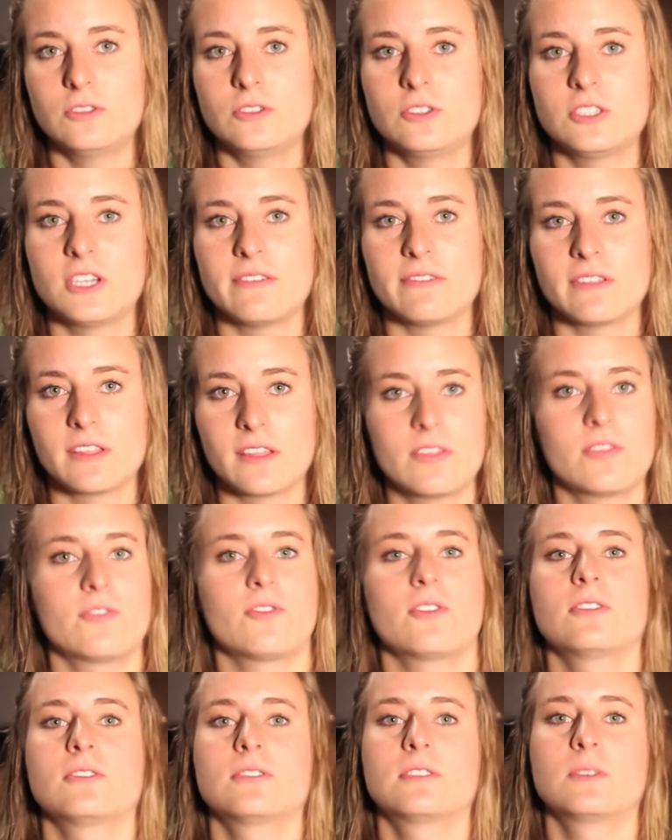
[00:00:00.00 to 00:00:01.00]
Jevan can
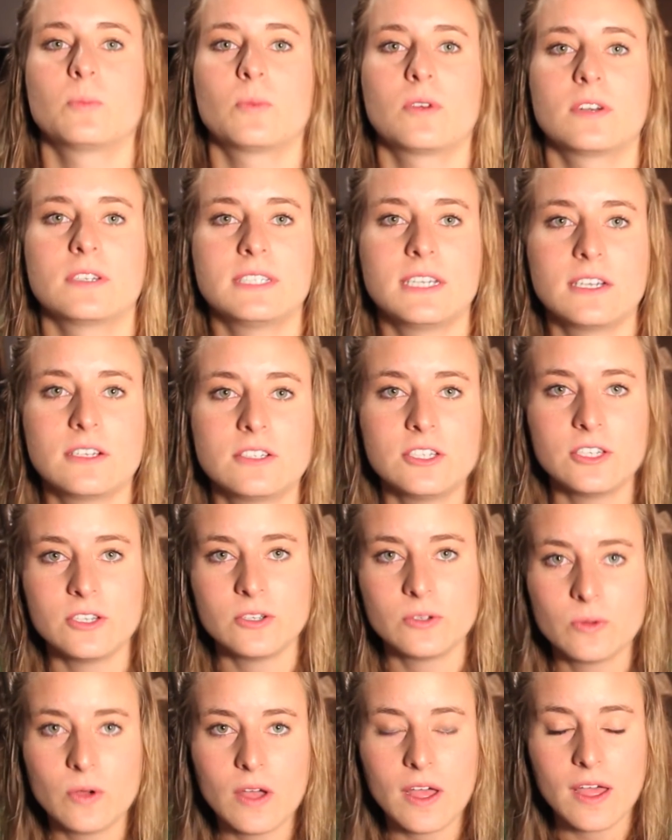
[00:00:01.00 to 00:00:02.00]
throw in some words here
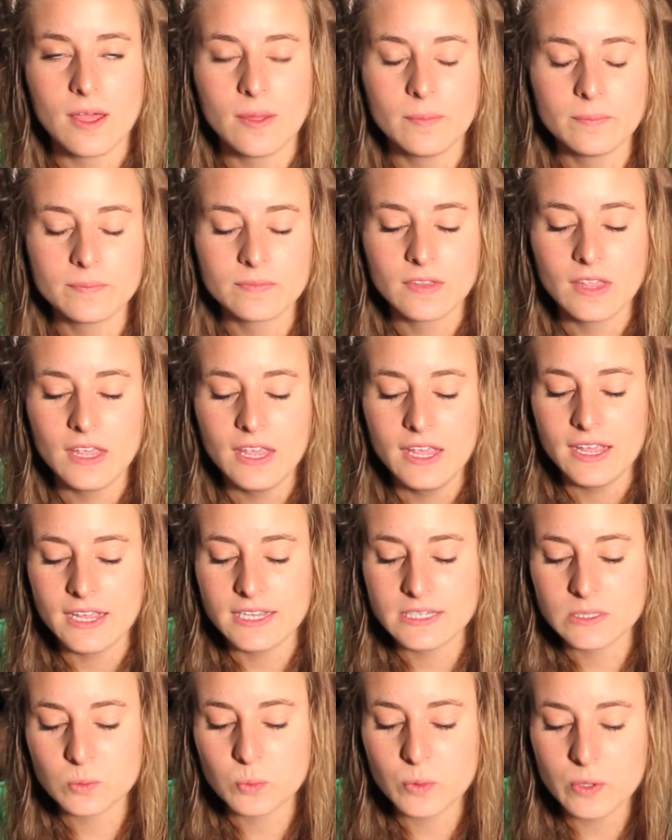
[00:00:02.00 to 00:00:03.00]
too, um,
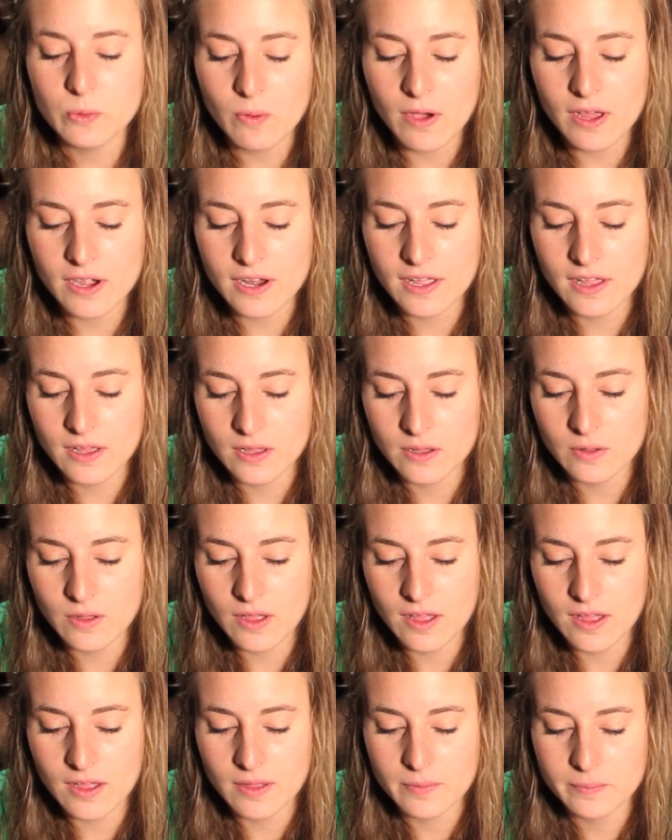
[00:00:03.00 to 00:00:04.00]
is we want to,
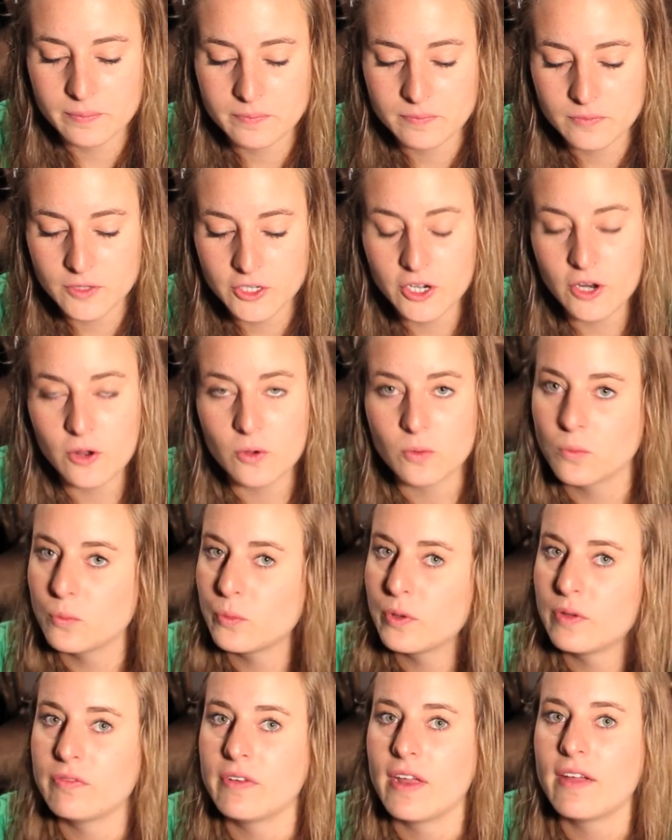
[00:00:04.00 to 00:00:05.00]
um, you know,
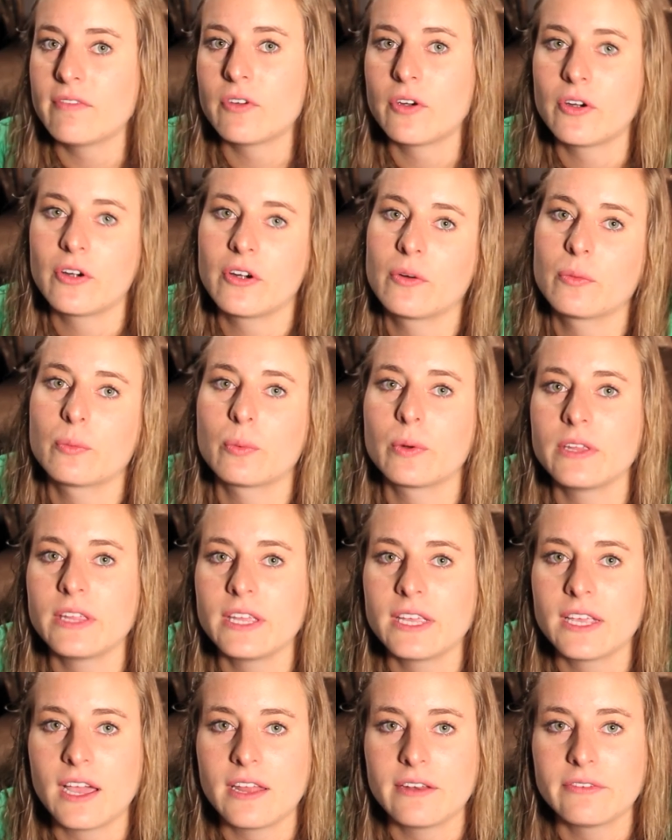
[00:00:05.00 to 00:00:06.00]
we've never
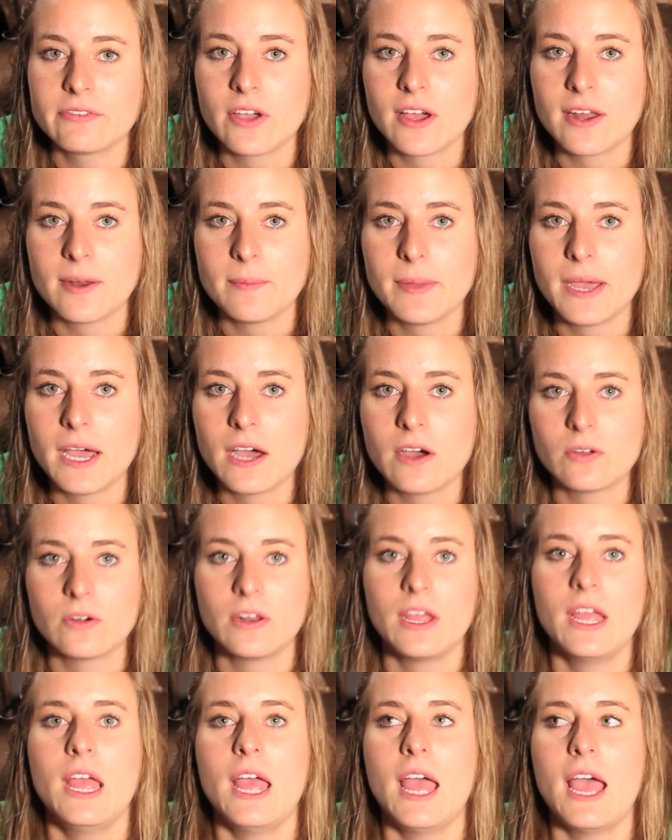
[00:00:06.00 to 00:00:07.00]
really kind of gone about
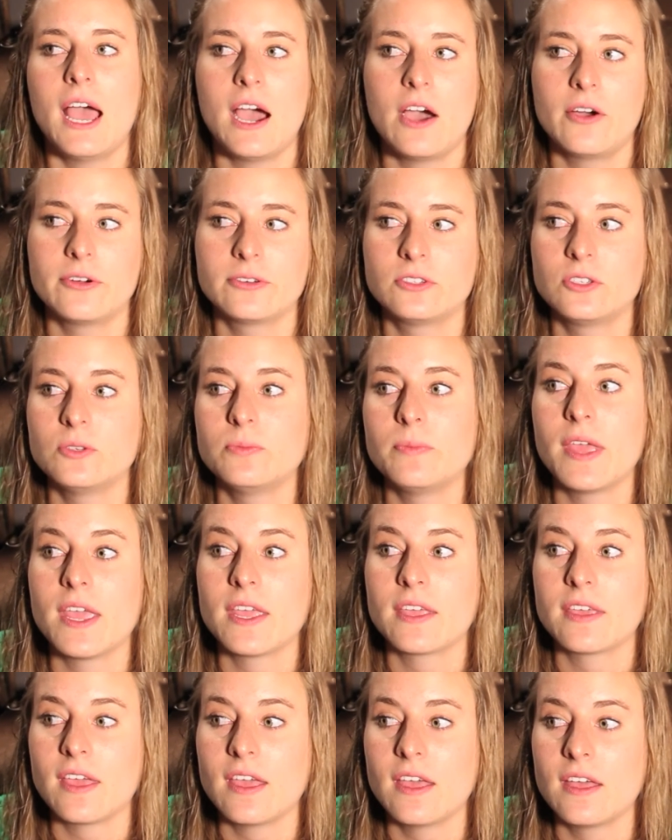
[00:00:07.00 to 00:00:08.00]
how to
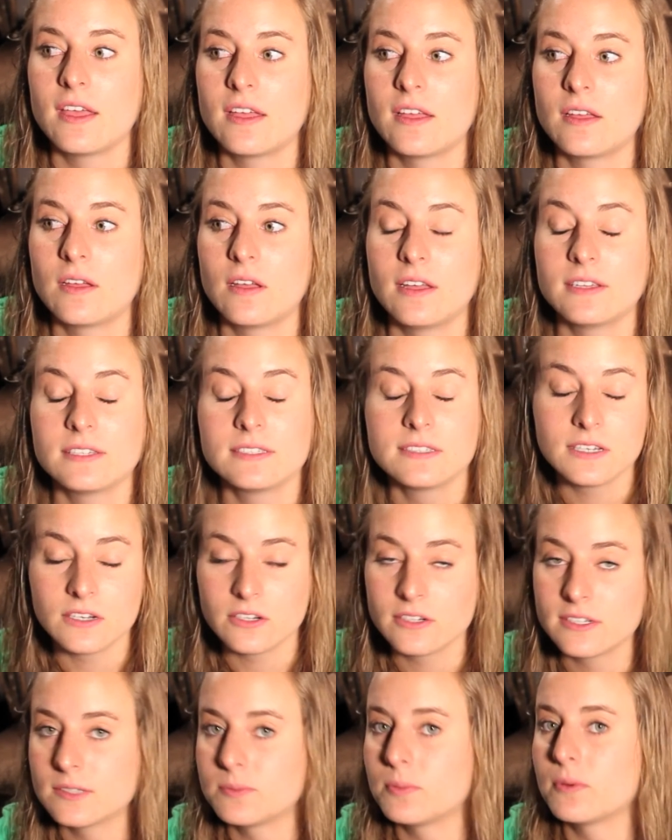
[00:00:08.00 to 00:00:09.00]
make a, a
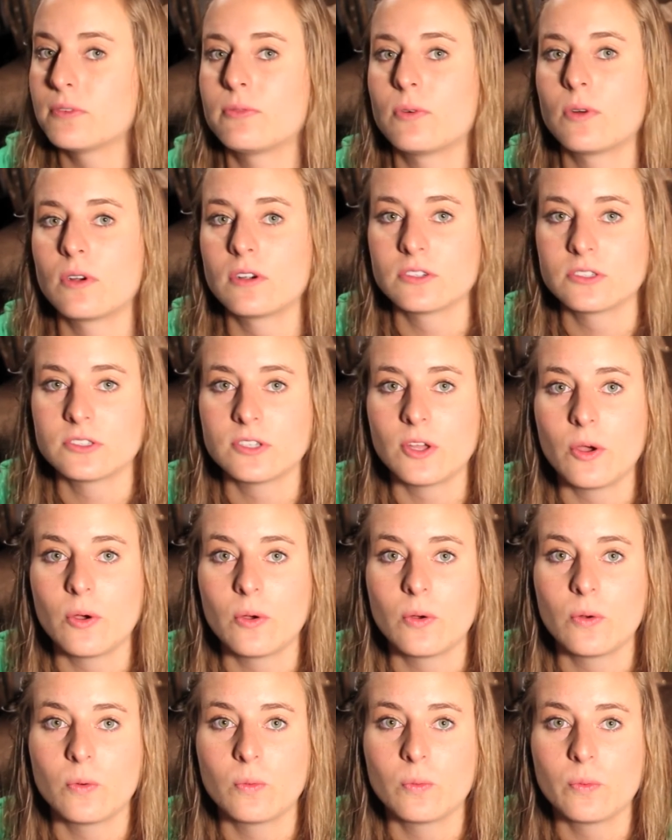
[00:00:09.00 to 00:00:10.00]
series before.
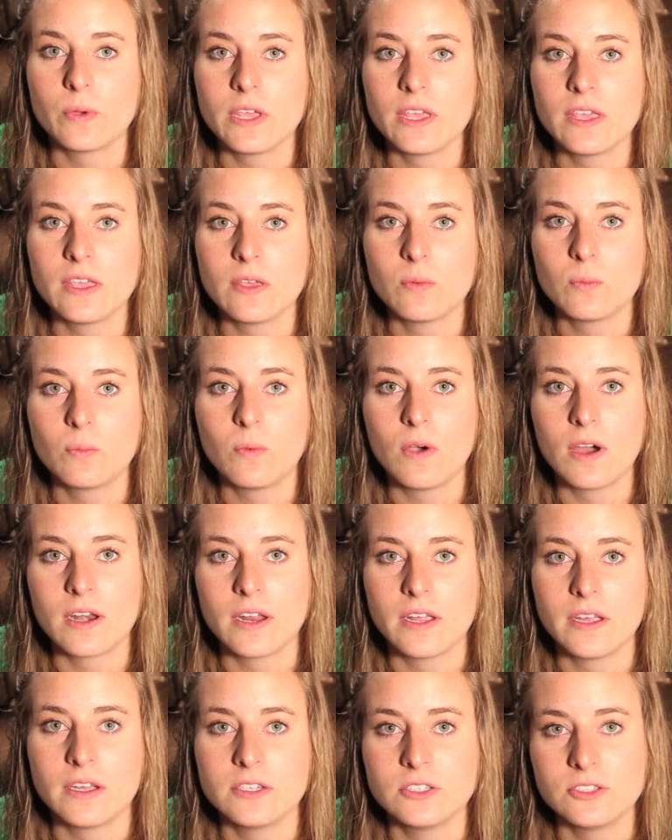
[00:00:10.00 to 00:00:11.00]
So we want
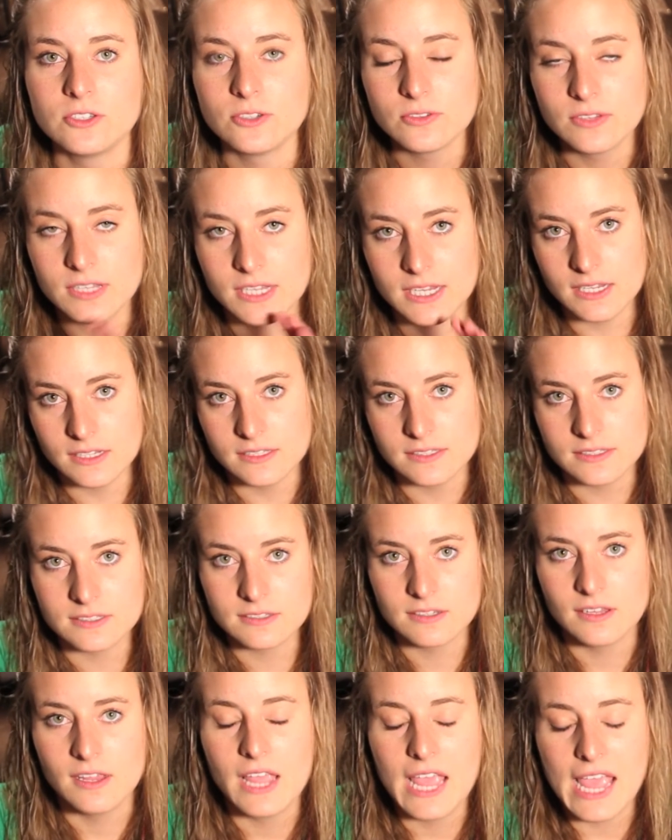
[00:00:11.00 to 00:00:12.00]
to do
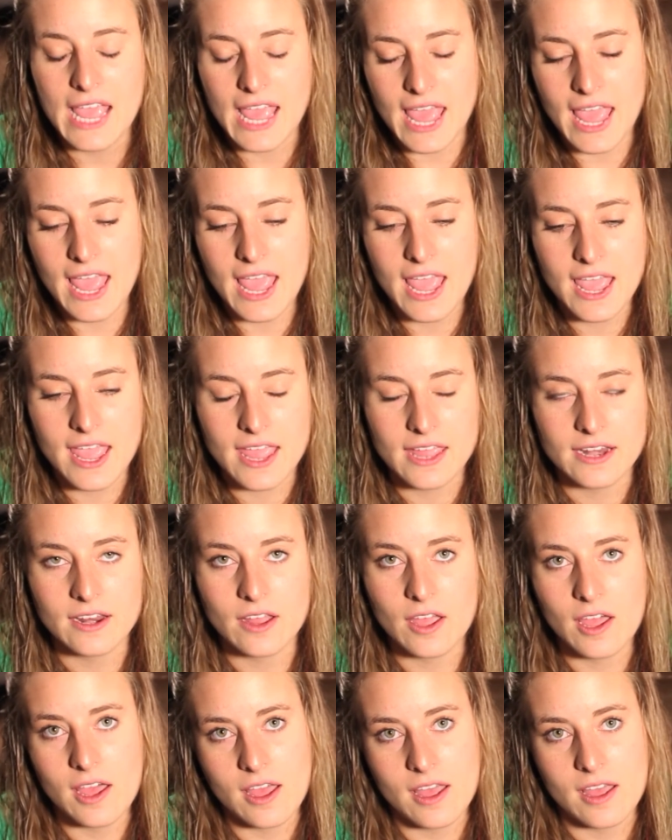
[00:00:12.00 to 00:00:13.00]
these and
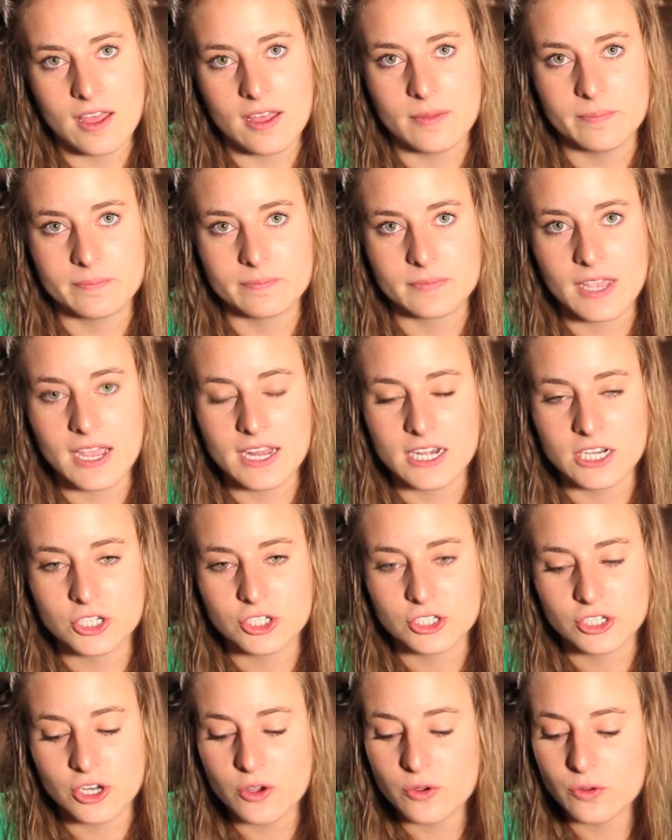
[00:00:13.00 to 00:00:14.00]
um, kind of
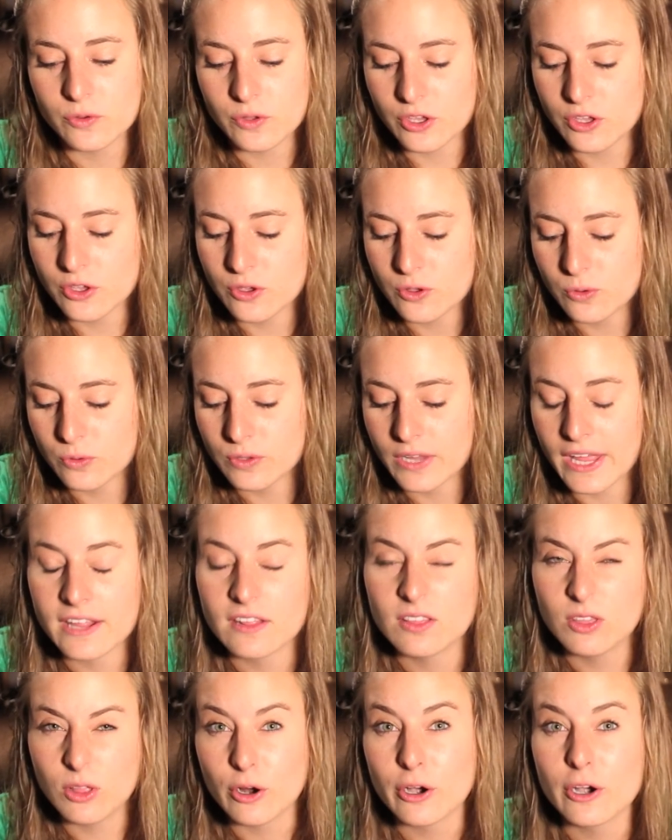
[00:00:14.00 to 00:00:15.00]
show you, like
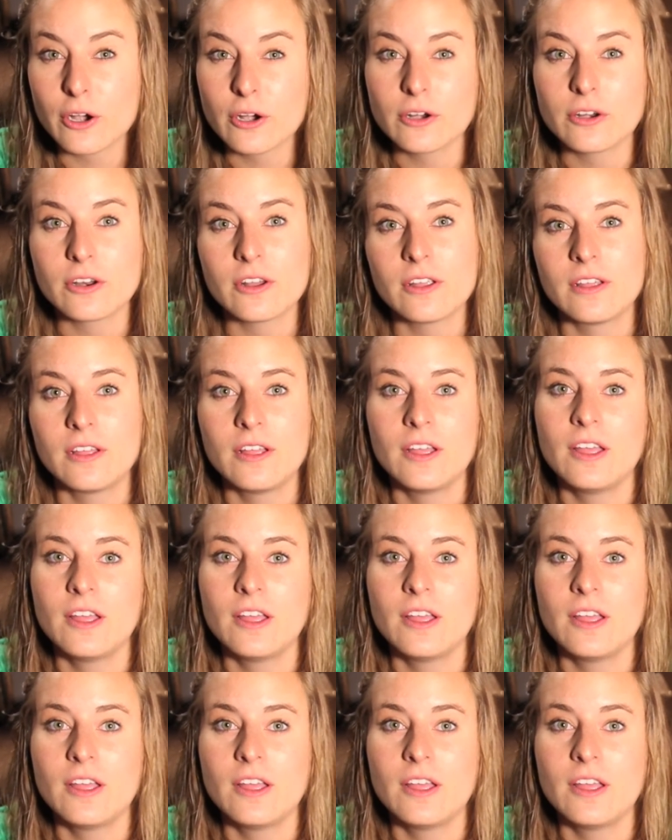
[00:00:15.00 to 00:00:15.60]
learn,